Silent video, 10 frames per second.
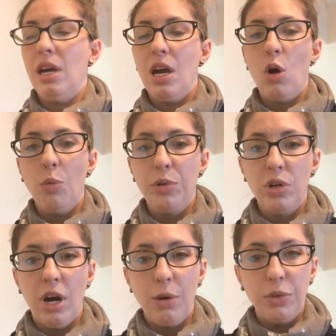I hope you
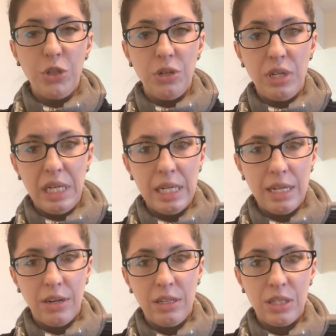got what you needed
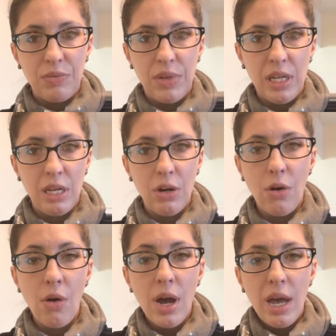out of this
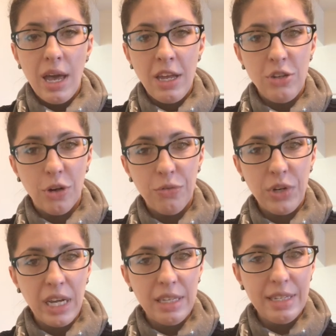video, and don't
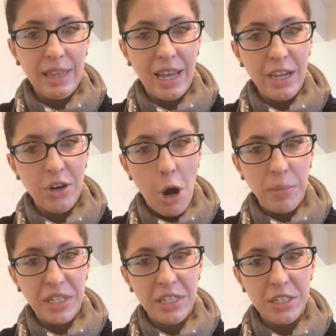forget to like,
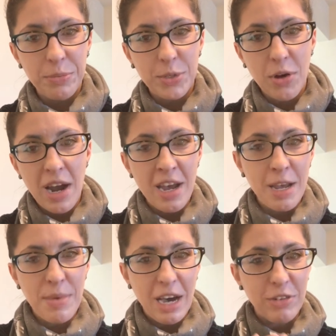comment, and
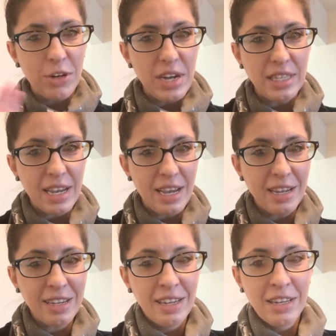subscribe. Have a great day.